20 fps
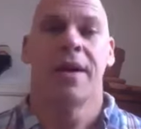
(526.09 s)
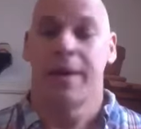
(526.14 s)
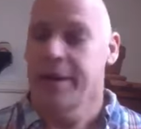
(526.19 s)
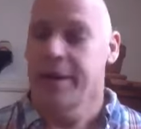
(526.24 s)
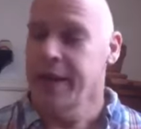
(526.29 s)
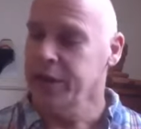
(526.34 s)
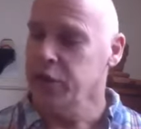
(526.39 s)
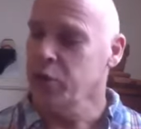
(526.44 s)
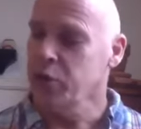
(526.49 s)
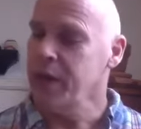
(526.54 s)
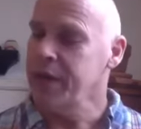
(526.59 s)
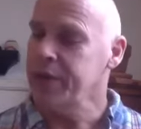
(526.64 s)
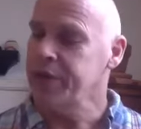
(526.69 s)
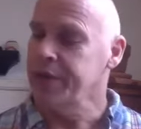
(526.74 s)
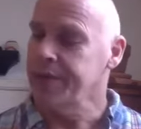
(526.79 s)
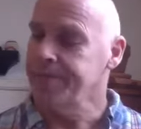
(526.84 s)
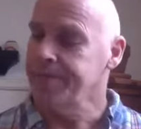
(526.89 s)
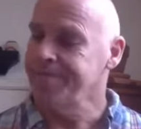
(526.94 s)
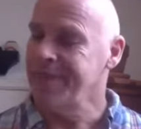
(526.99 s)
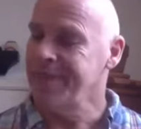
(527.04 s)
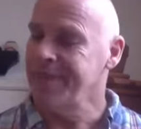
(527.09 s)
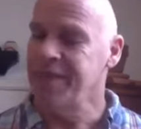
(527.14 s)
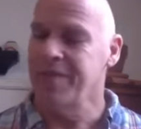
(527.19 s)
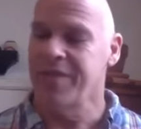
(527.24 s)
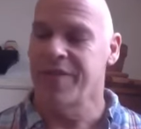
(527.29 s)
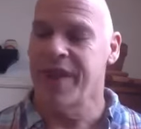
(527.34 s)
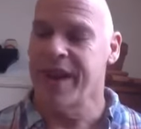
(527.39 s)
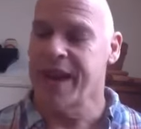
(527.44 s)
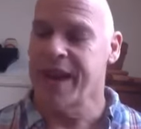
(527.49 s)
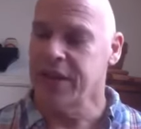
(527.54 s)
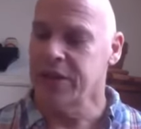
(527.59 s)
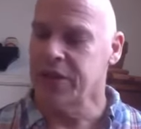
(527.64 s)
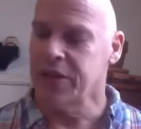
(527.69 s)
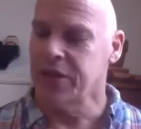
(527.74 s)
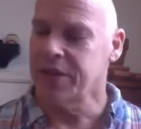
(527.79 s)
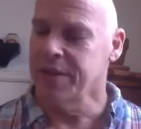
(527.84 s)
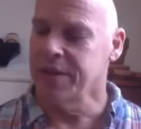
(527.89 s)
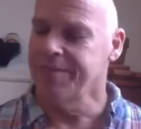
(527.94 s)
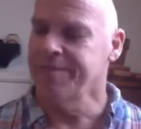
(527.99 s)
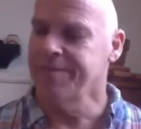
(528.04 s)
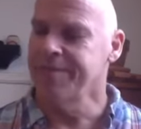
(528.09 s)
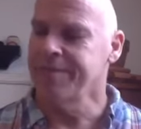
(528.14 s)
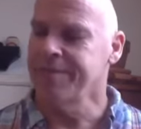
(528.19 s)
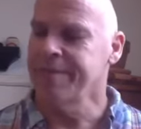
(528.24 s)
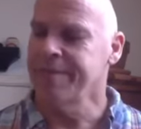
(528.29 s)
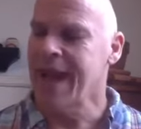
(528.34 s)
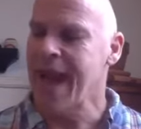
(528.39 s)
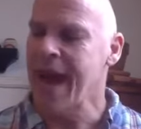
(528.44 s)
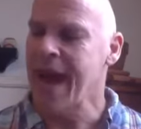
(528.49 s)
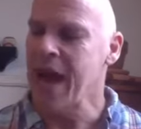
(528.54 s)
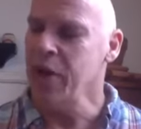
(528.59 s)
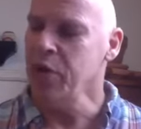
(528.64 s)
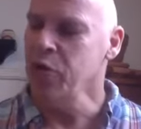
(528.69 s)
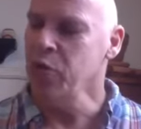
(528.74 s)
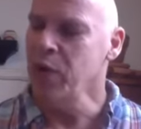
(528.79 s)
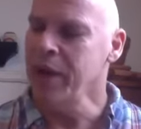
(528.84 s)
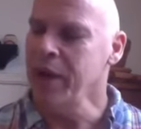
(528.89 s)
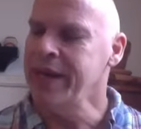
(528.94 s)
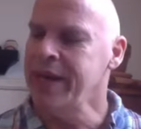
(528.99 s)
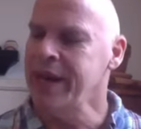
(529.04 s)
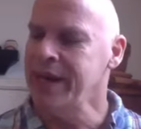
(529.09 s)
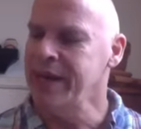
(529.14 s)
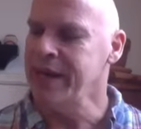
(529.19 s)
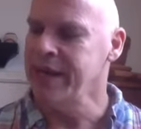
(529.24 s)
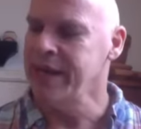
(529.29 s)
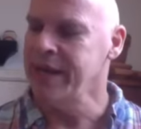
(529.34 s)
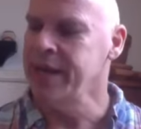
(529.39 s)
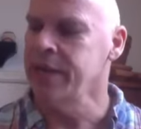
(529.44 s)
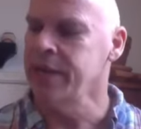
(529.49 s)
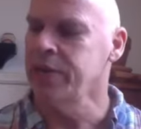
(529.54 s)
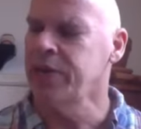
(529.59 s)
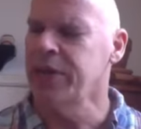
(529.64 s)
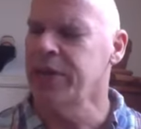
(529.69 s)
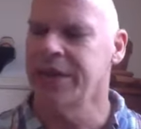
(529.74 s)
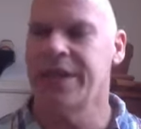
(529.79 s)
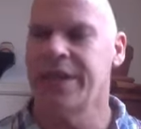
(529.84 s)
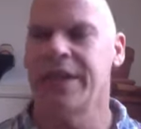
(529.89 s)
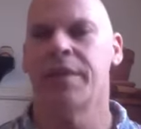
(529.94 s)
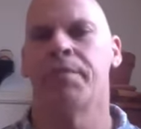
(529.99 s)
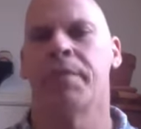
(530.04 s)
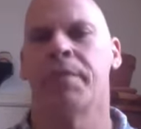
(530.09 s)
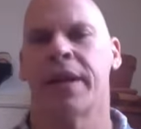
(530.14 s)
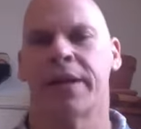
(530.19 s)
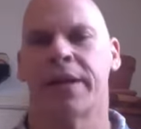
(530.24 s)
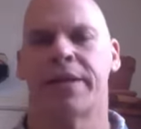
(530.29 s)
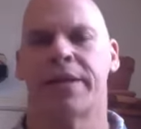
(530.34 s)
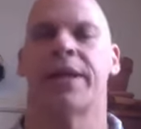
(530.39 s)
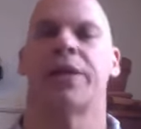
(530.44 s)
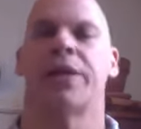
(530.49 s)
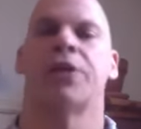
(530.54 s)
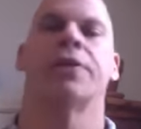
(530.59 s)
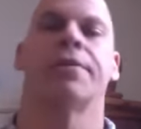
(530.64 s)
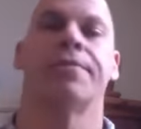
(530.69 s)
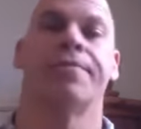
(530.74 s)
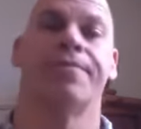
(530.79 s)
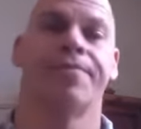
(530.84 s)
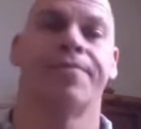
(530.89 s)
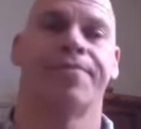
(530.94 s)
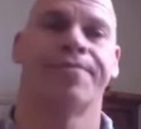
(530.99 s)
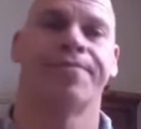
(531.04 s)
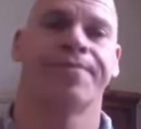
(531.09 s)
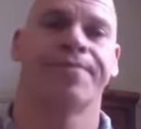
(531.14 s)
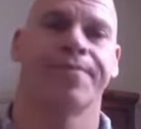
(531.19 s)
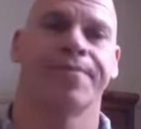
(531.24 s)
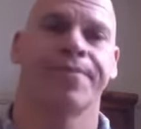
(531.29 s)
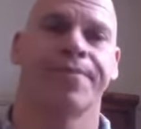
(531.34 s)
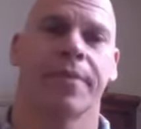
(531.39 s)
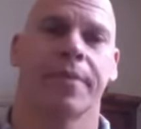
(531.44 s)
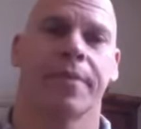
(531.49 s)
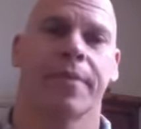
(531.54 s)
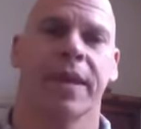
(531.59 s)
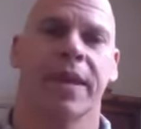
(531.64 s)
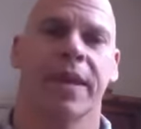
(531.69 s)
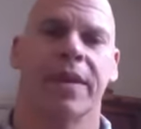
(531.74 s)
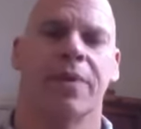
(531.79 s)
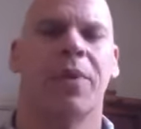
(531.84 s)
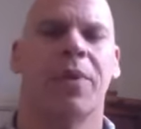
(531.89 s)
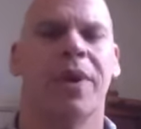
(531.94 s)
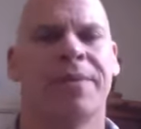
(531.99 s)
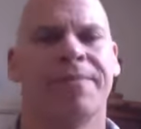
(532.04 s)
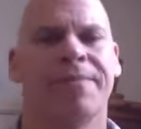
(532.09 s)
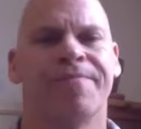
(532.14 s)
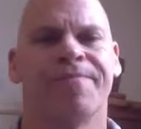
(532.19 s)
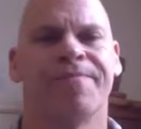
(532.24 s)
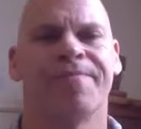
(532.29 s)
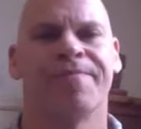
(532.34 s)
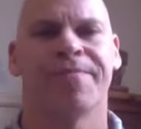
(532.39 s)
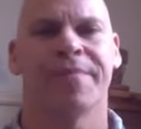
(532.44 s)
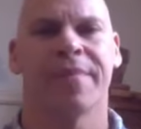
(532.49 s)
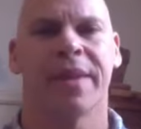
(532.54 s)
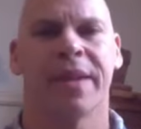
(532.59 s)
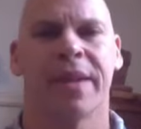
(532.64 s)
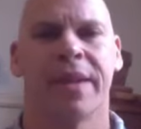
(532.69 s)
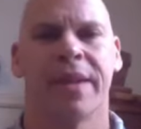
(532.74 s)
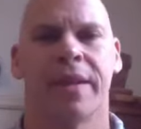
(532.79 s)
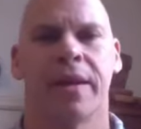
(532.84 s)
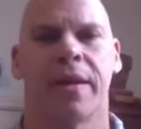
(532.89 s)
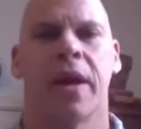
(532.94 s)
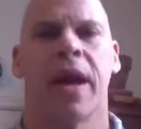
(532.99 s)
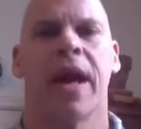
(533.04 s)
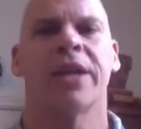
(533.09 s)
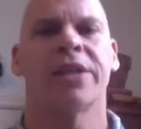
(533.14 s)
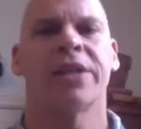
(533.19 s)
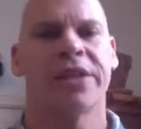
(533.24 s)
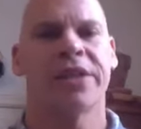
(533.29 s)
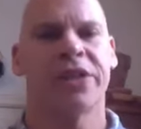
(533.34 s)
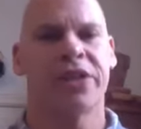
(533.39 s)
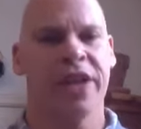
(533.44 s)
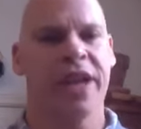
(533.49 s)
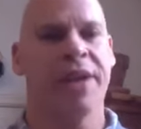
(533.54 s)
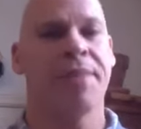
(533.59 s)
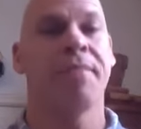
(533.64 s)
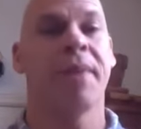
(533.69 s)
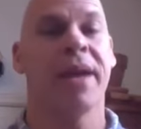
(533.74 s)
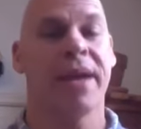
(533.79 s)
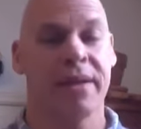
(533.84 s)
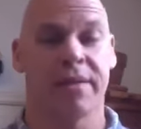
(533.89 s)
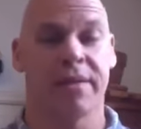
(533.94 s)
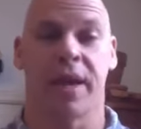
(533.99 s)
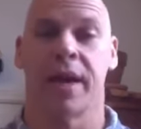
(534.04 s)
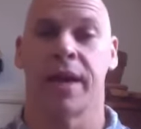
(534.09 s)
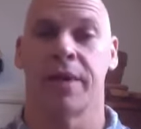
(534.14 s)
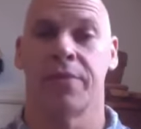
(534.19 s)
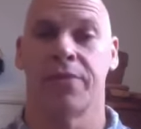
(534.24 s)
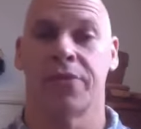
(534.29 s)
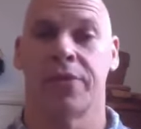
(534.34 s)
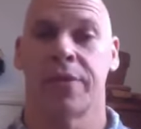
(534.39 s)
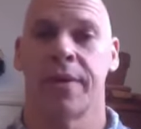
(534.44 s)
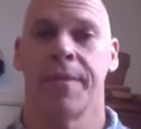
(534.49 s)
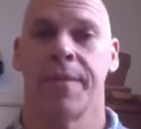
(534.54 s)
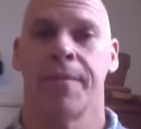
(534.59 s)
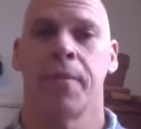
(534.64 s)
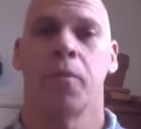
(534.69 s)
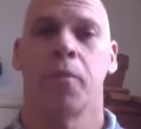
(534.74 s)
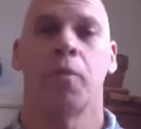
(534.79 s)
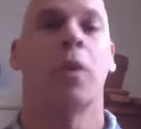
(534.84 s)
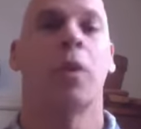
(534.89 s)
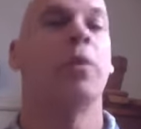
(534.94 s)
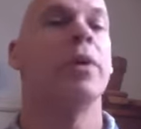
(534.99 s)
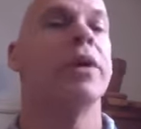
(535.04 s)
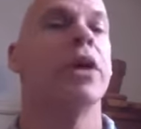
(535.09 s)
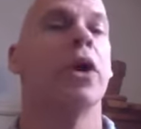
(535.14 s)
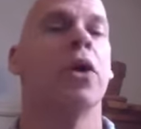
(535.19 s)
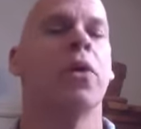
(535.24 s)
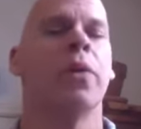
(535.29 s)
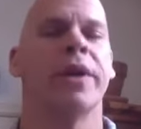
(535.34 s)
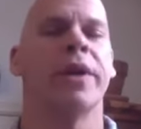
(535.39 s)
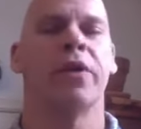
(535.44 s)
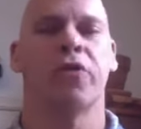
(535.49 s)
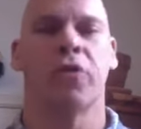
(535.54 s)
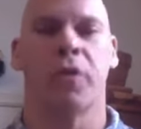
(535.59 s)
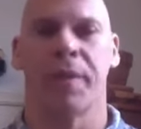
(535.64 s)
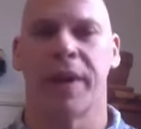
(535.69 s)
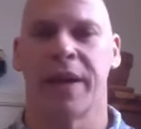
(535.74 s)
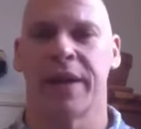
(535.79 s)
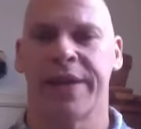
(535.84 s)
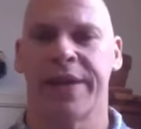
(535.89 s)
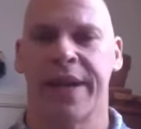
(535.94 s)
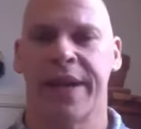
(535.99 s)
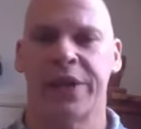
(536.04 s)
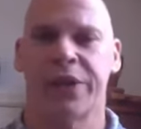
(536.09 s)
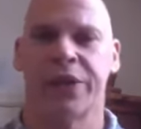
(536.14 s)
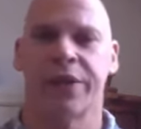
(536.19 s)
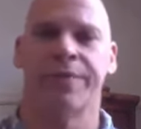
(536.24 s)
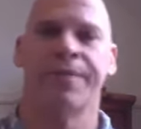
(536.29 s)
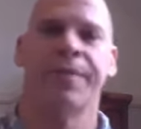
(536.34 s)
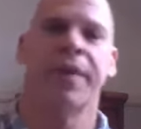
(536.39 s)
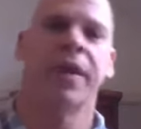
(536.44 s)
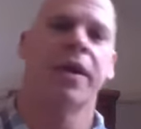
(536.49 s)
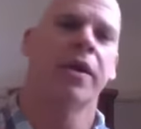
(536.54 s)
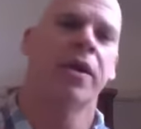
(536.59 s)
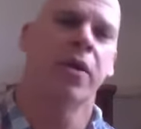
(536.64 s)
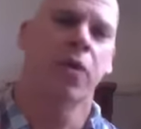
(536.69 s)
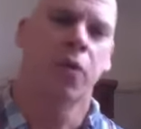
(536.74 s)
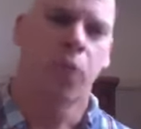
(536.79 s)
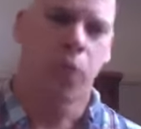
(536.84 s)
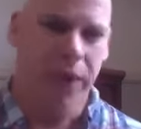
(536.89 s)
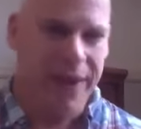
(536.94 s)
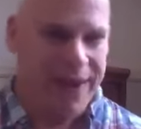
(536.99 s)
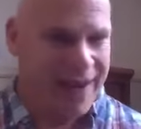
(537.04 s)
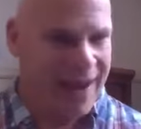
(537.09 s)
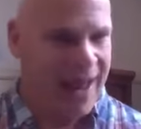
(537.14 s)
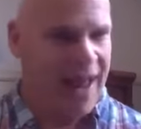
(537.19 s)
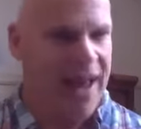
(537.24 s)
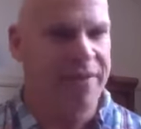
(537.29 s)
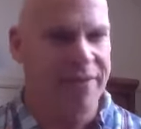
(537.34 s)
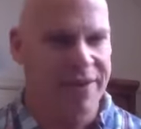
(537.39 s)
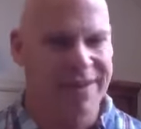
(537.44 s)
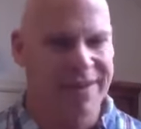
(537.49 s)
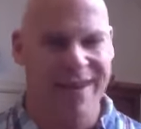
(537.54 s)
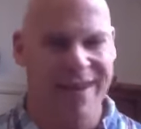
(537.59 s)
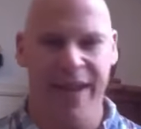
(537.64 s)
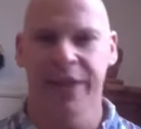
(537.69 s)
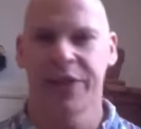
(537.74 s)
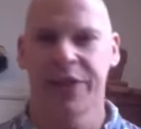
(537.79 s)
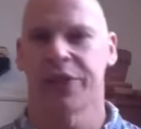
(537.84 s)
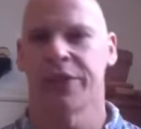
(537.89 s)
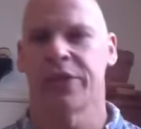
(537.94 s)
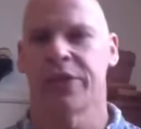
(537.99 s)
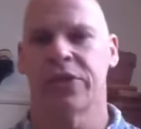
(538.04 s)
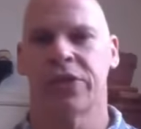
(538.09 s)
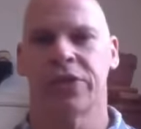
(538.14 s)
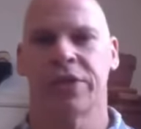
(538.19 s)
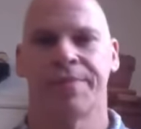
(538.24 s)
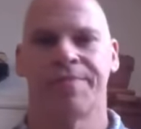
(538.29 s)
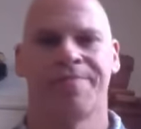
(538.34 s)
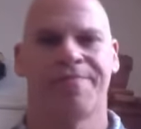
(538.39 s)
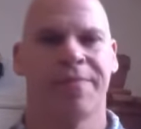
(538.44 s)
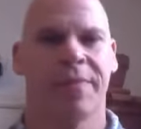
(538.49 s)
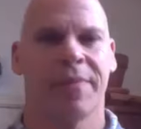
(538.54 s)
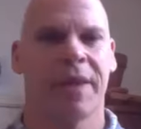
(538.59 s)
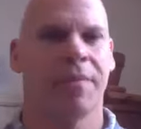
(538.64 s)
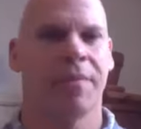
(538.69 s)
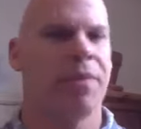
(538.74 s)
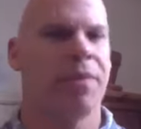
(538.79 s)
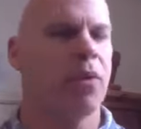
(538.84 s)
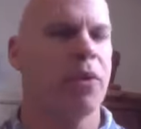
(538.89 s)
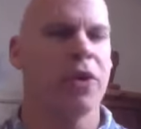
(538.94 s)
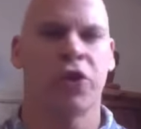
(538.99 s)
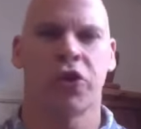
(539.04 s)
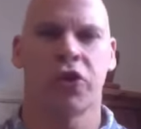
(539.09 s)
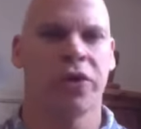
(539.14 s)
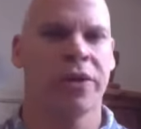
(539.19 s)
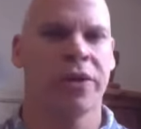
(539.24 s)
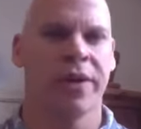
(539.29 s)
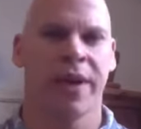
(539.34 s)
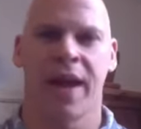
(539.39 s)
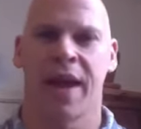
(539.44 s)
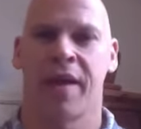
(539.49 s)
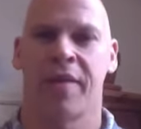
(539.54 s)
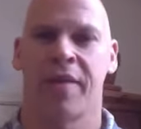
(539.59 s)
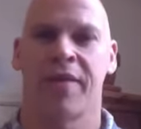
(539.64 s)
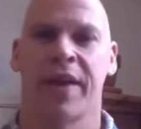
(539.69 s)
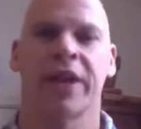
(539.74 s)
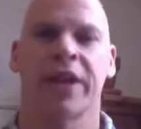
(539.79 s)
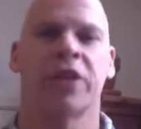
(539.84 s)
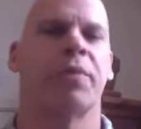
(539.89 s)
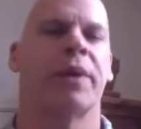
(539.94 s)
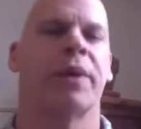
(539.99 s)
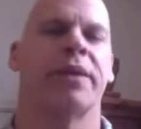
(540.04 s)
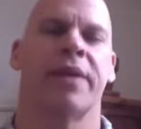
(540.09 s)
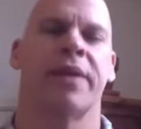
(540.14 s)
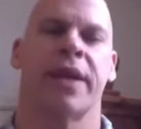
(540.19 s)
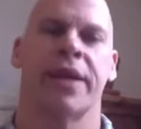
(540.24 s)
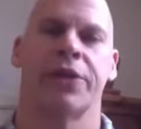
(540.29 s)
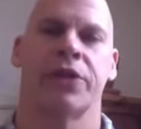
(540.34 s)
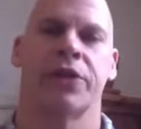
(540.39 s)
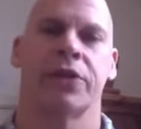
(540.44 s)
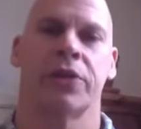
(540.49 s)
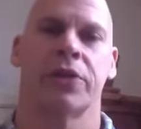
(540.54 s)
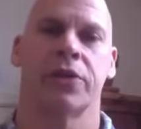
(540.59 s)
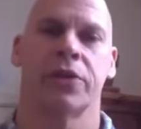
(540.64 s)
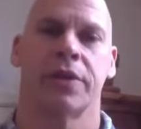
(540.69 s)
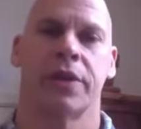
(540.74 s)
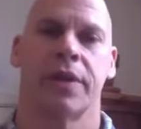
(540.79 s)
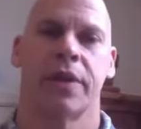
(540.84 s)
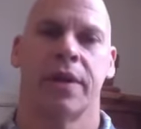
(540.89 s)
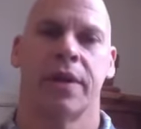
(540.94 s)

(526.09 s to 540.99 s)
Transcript: Next question, advanced. How do I get into deep meditation? Well, as I say many times, when we go into a meditation, we can have intentions, but we shouldn't have expectations.